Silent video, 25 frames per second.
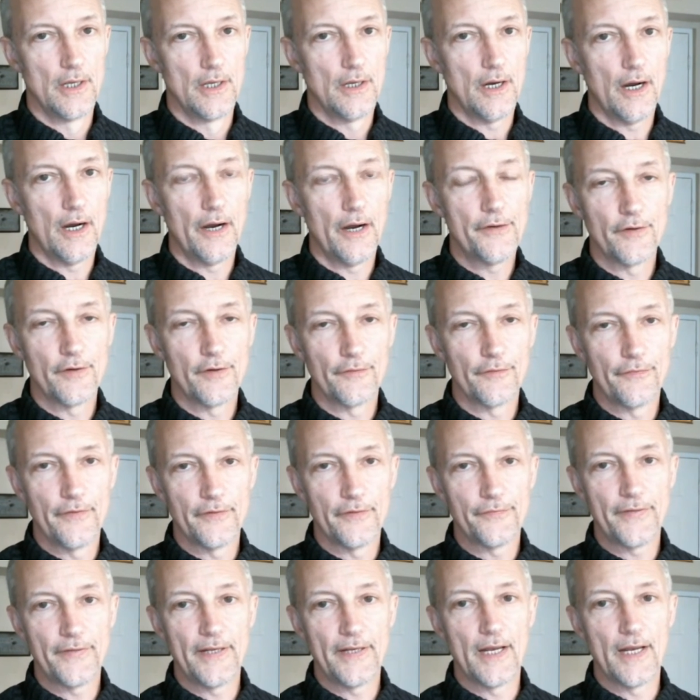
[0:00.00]

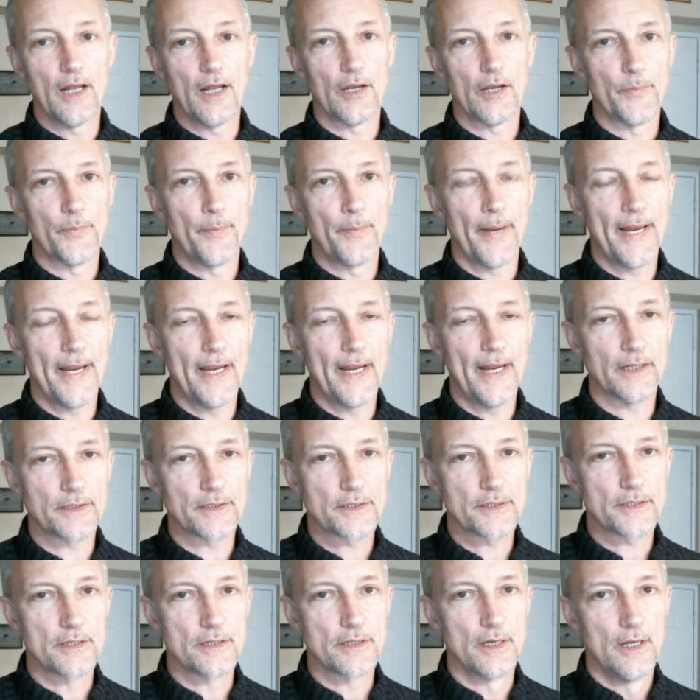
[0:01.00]
$150 pants,